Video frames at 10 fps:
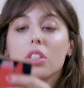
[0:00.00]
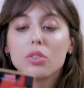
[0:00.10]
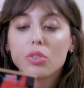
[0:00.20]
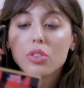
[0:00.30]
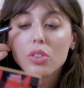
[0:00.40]
But
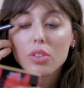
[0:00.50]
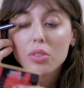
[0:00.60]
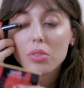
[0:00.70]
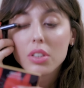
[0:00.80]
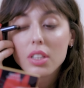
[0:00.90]
just to show
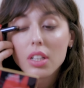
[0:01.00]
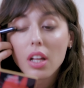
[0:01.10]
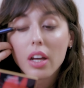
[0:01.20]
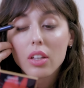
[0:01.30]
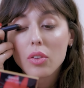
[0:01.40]
you quickly,
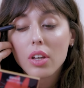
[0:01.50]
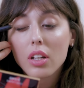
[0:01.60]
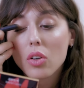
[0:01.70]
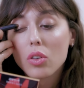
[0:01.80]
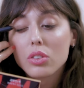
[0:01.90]
like you
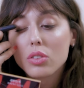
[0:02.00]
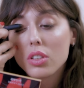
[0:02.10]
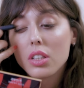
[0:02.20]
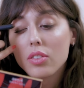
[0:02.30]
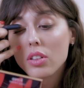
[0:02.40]
can
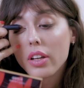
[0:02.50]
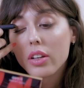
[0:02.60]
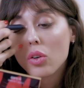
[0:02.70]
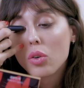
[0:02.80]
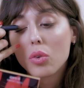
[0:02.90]
also even
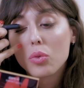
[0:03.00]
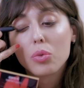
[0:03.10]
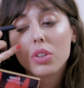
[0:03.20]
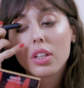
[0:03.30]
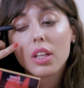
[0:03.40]
like go
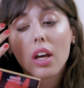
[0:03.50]
really